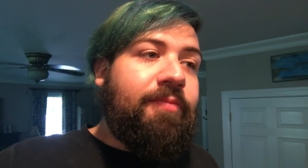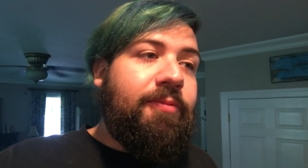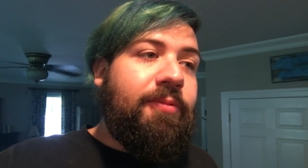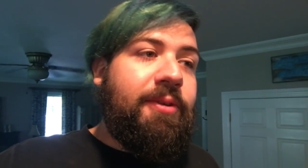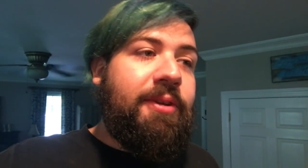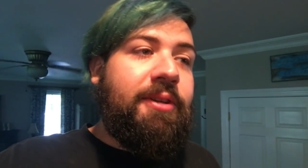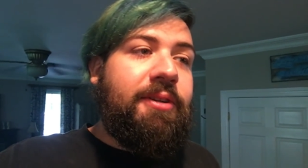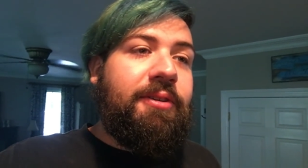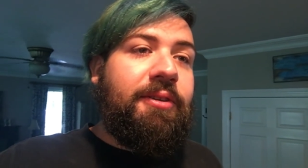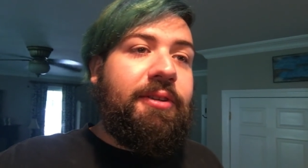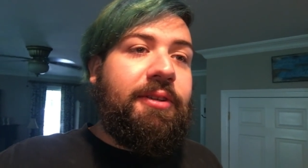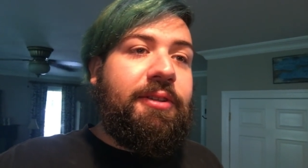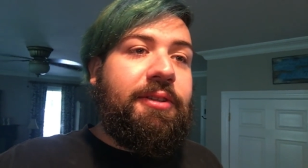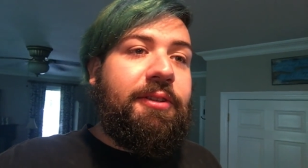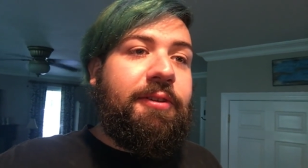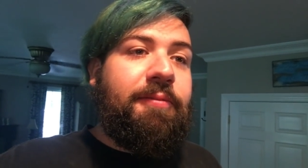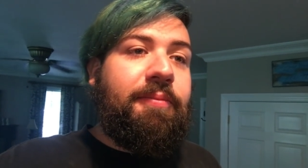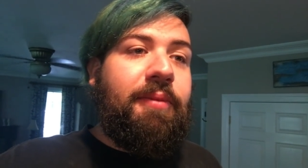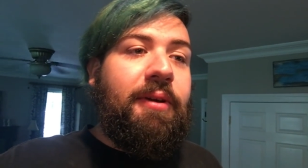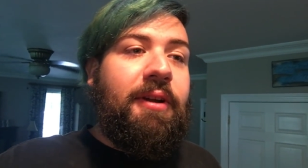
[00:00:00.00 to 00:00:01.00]
We didn't really
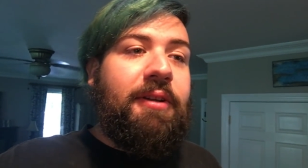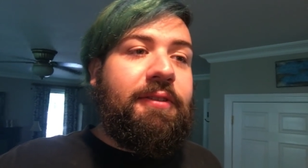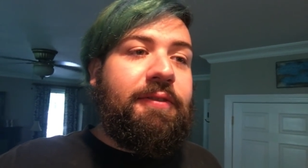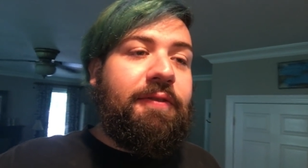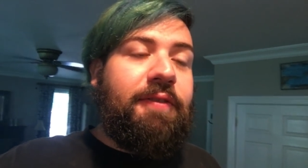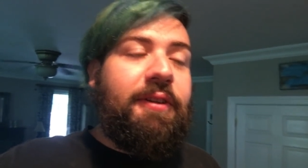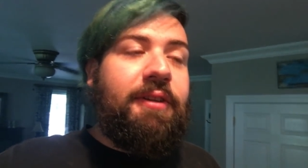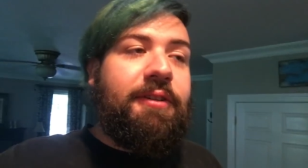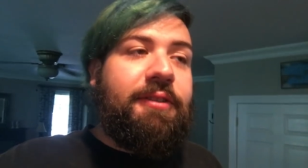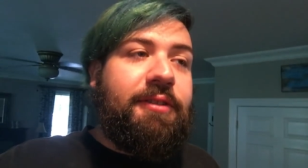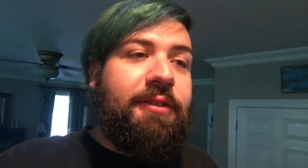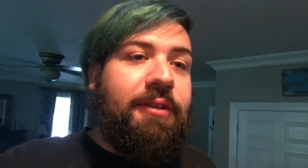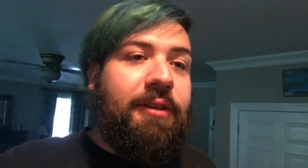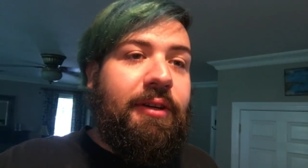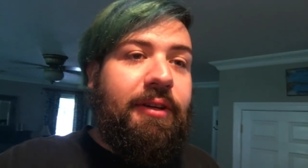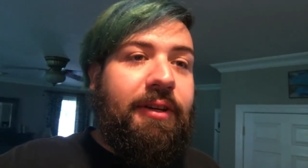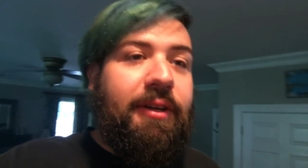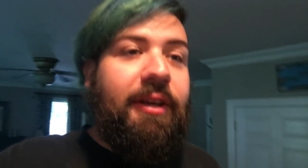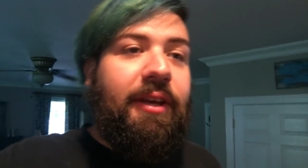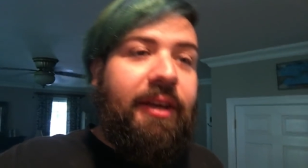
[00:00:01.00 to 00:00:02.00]
do much. Finished
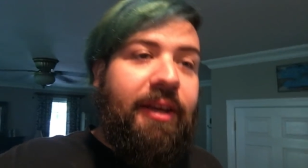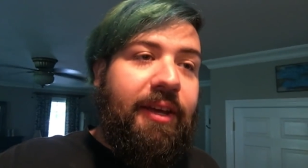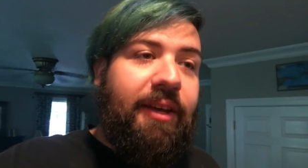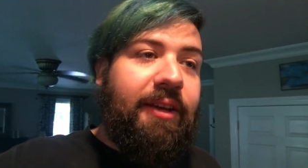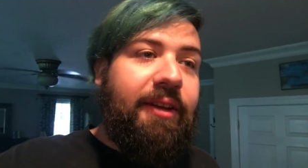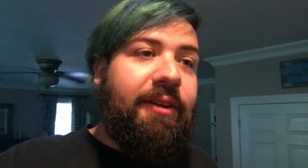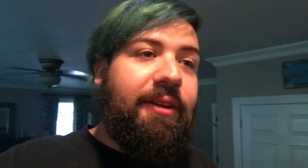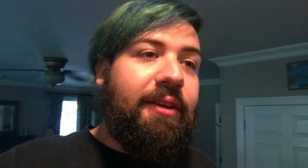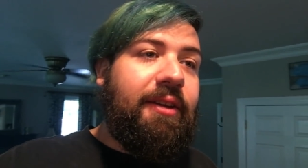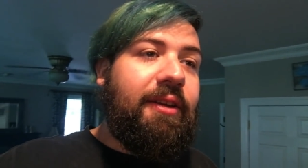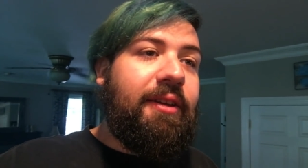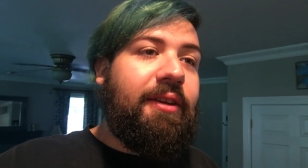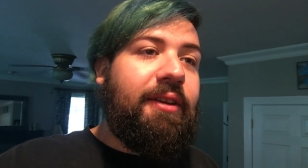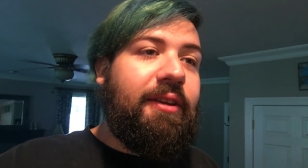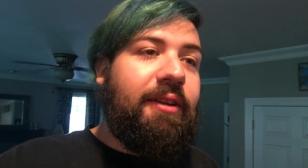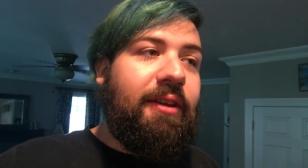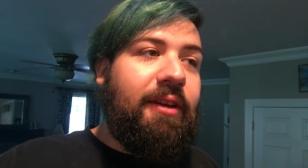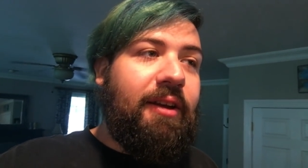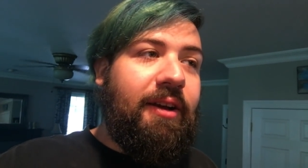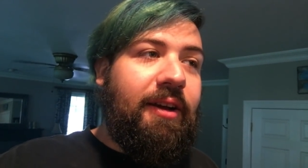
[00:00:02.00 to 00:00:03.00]
cooking,
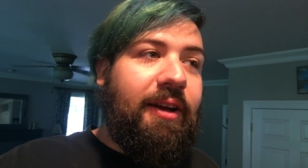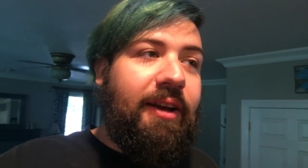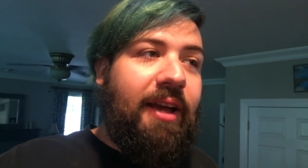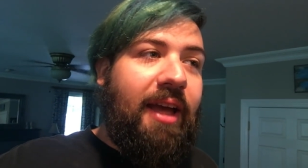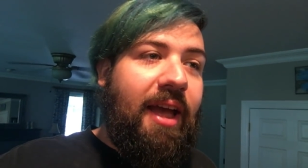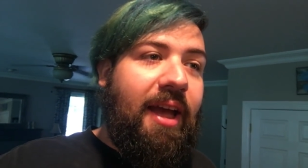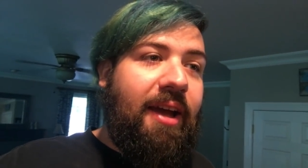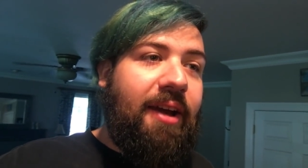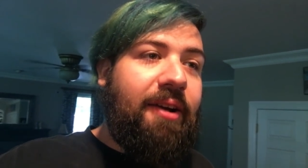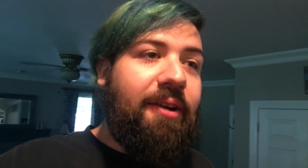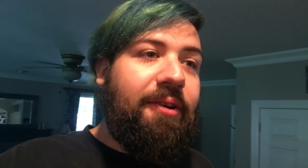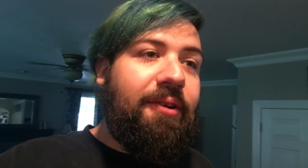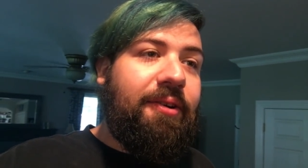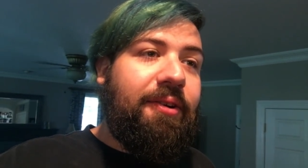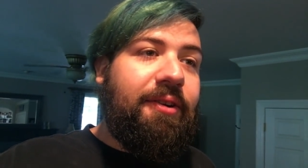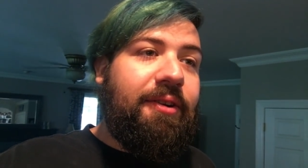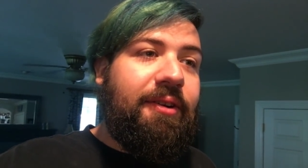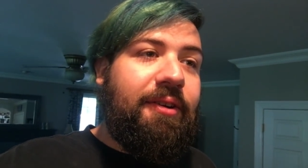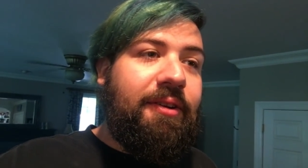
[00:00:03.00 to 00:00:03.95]
hung out.